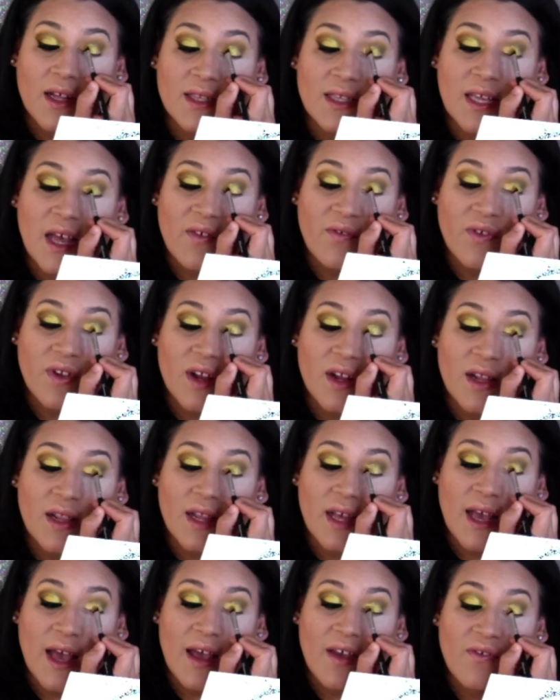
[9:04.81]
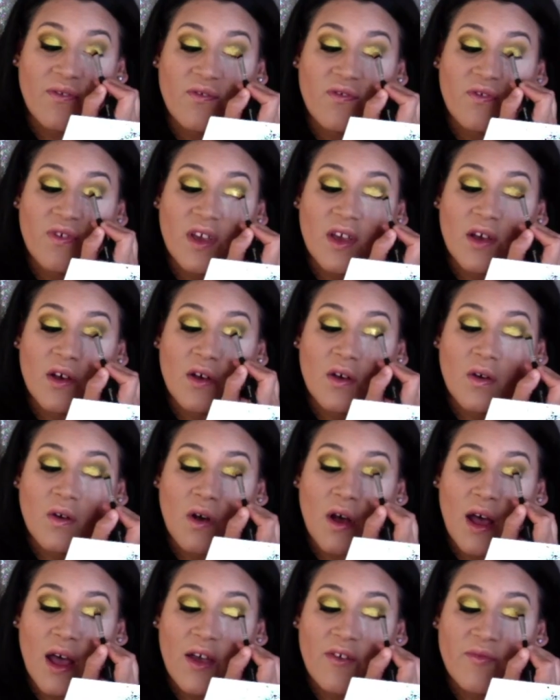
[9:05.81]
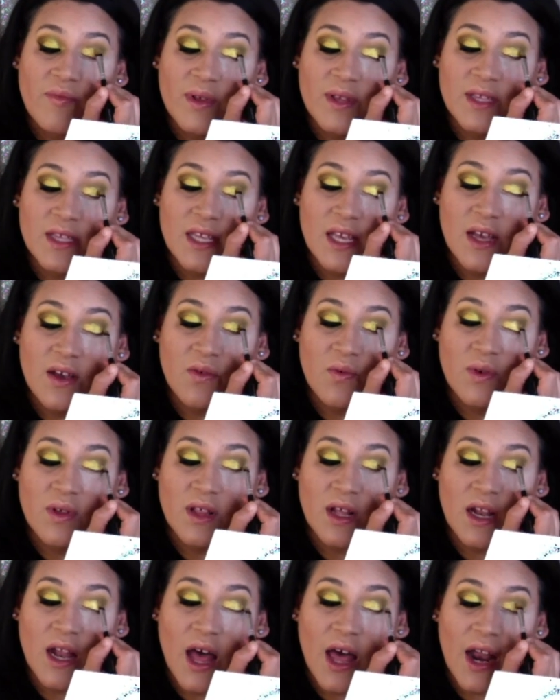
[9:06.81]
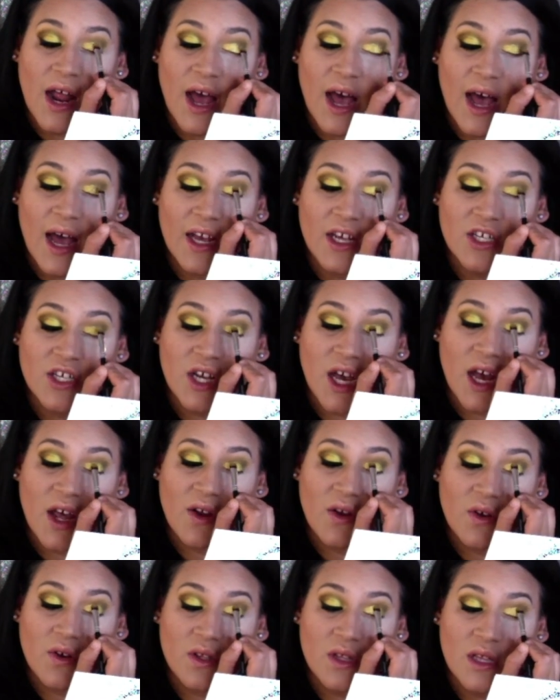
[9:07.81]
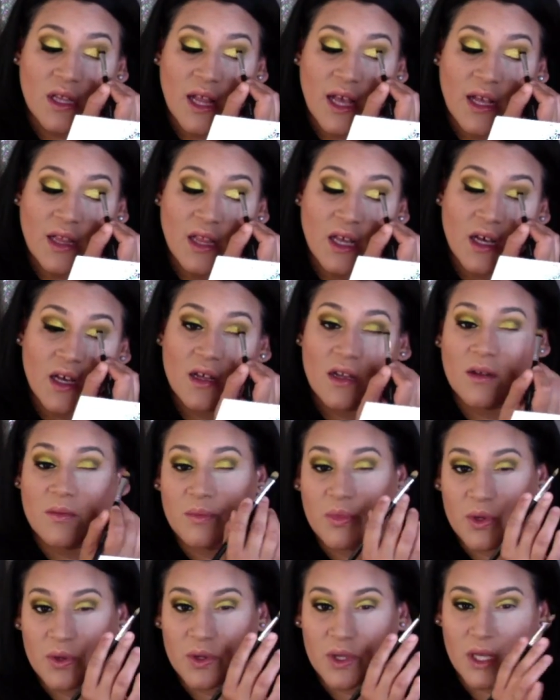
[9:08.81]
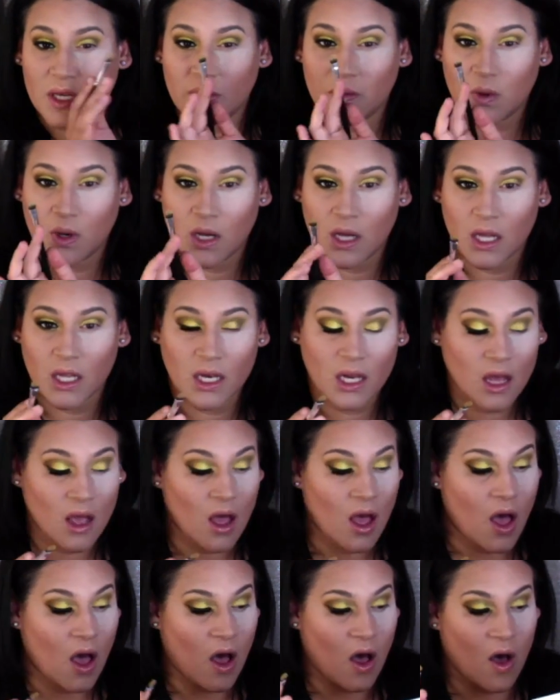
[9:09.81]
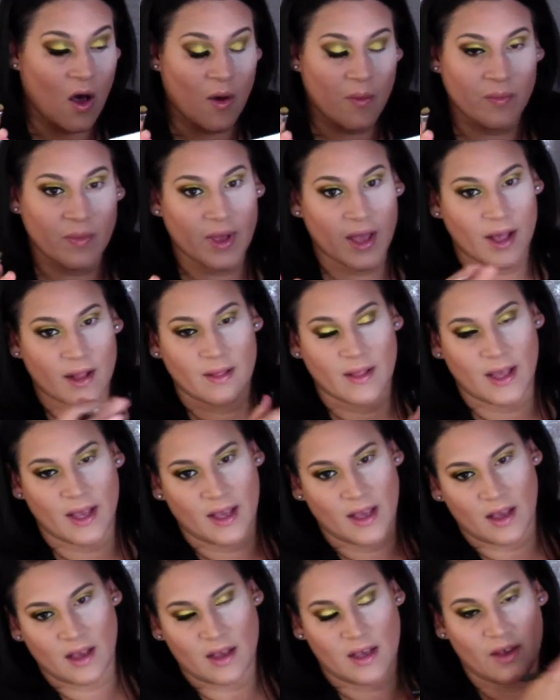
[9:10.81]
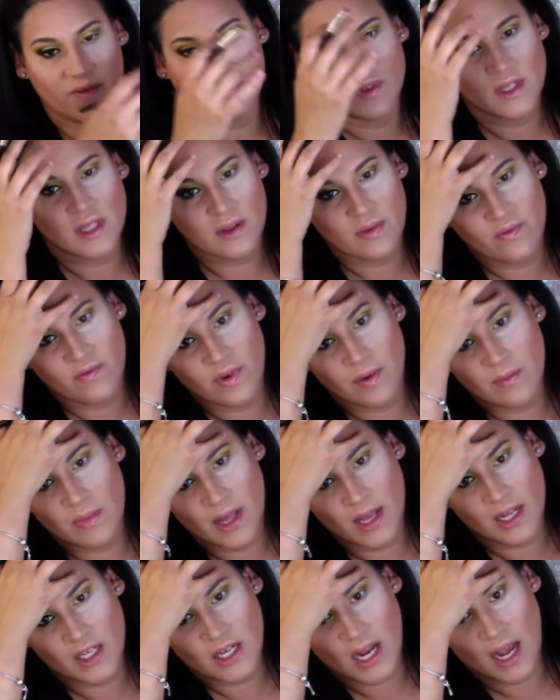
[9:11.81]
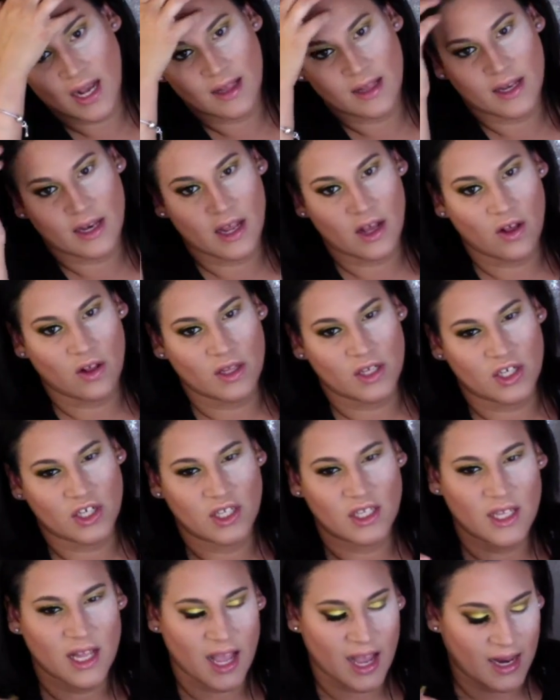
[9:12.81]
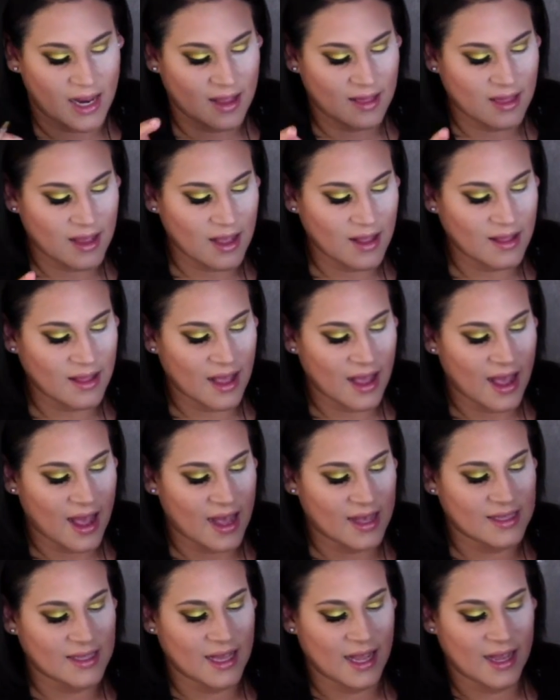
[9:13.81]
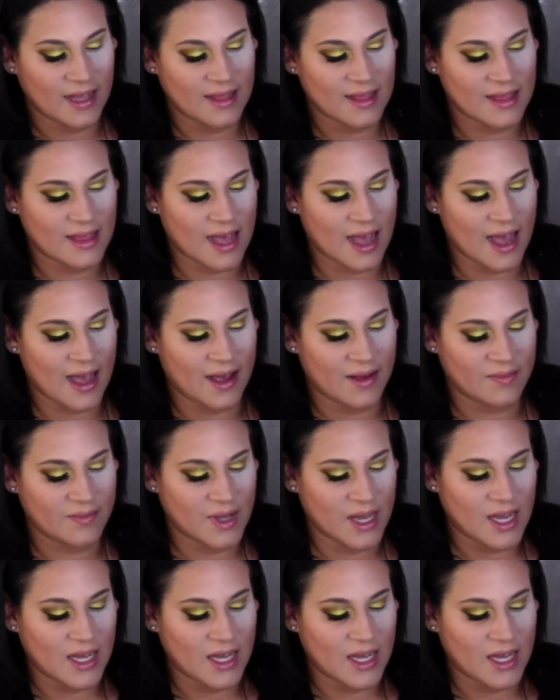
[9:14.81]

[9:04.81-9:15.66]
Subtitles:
Definitely, I feel I've been seeing with a lot of eyeshadows, like the Huda Beauty one, and like even some from like Jaclyn Hill, just anything that has like that